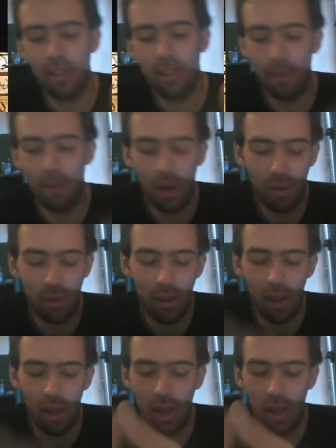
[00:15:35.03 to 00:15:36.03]
about
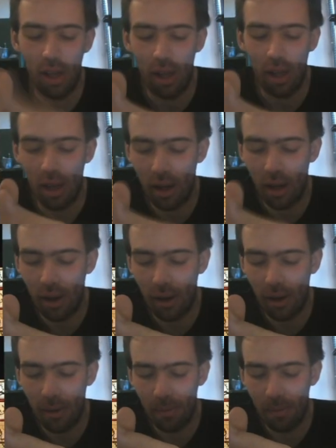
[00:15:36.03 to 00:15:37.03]

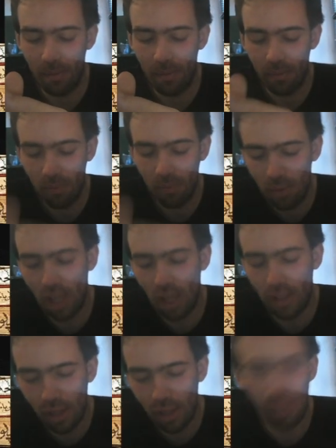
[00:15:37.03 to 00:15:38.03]
uh,
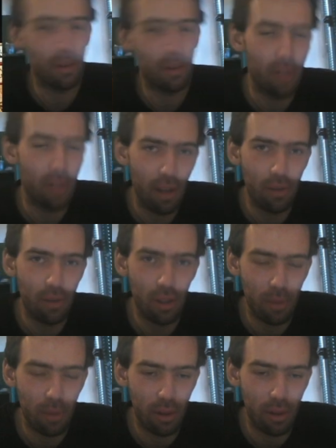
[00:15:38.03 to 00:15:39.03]
details about the day of
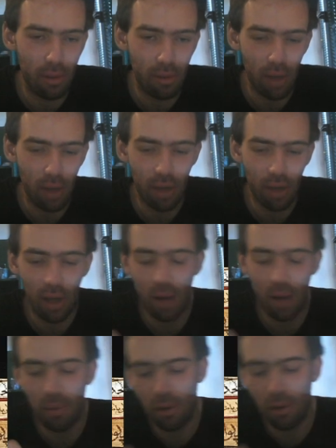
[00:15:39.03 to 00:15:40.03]
judgment and how
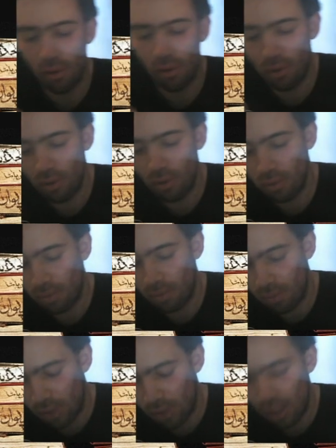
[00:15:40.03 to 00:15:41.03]
we're going to
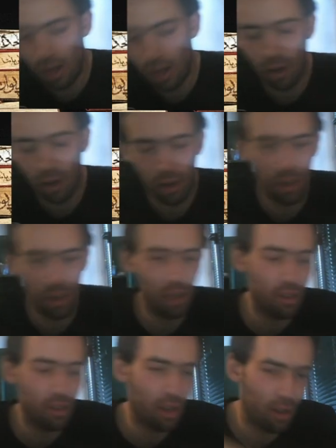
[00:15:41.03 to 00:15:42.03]
see our good deeds and
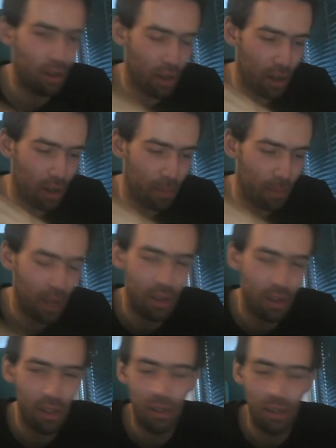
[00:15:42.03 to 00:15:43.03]
our, and our bad
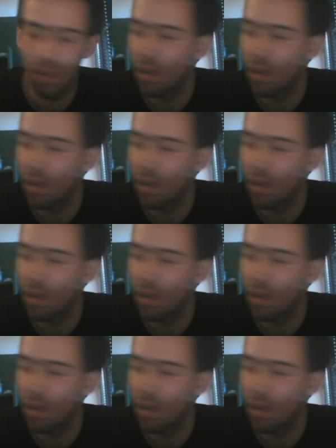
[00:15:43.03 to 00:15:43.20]
deeds